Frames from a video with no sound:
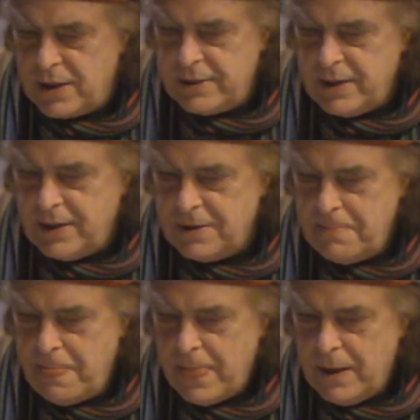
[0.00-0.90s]
I think,
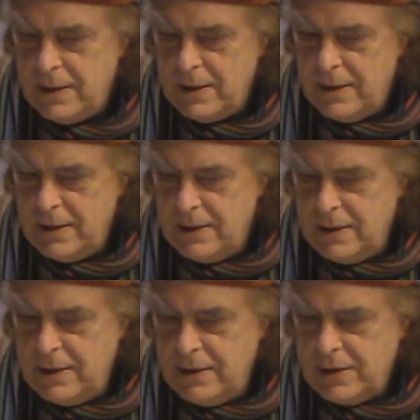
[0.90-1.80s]

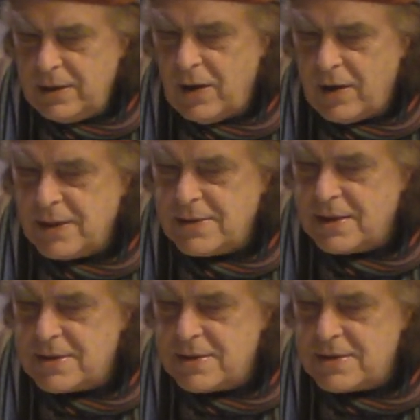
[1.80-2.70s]
you know, our
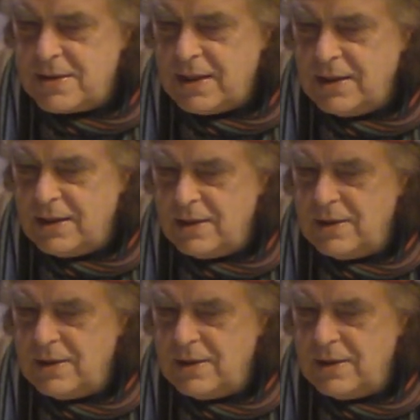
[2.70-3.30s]
ancestors didn't